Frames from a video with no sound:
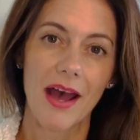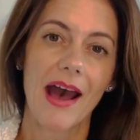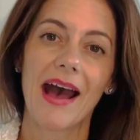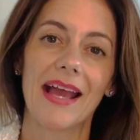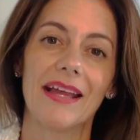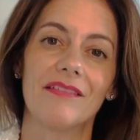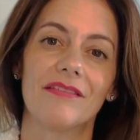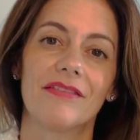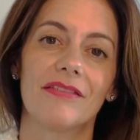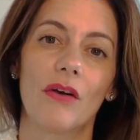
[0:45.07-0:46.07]
I've
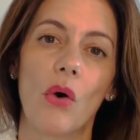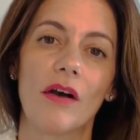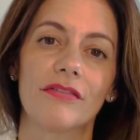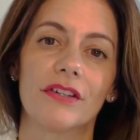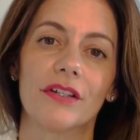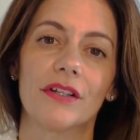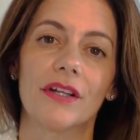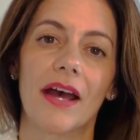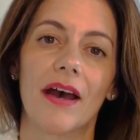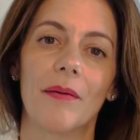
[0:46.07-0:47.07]
offered
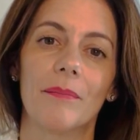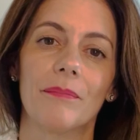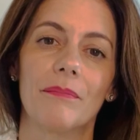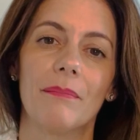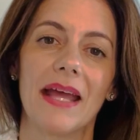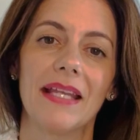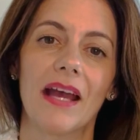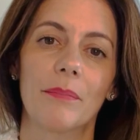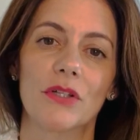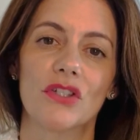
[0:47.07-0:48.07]
many
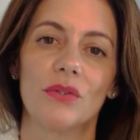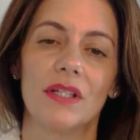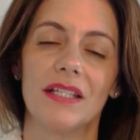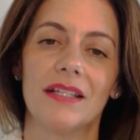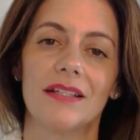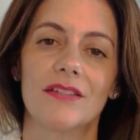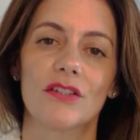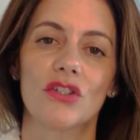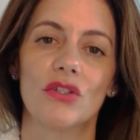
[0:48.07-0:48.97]
opportunities